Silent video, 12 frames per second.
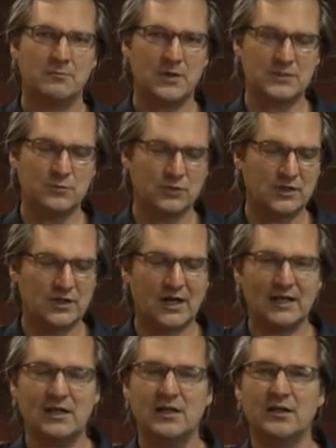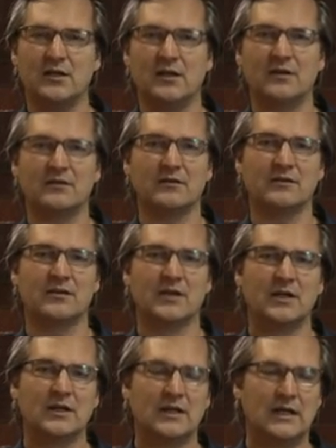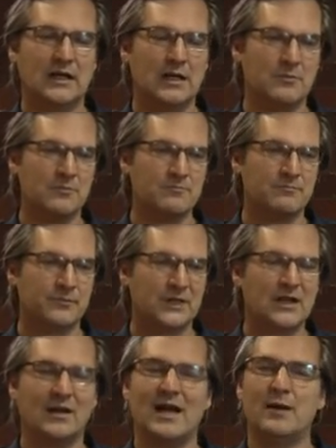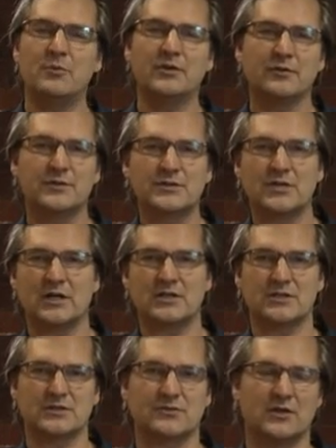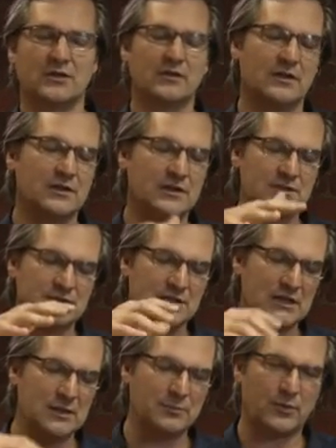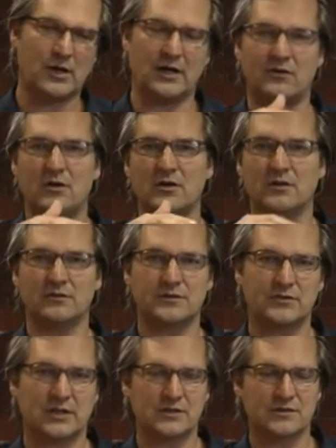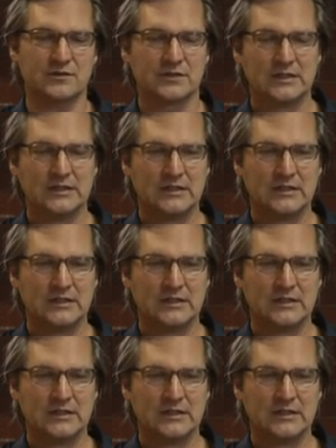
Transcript: much more tightly connected collaborative structures rather than these deep hierarchical structures.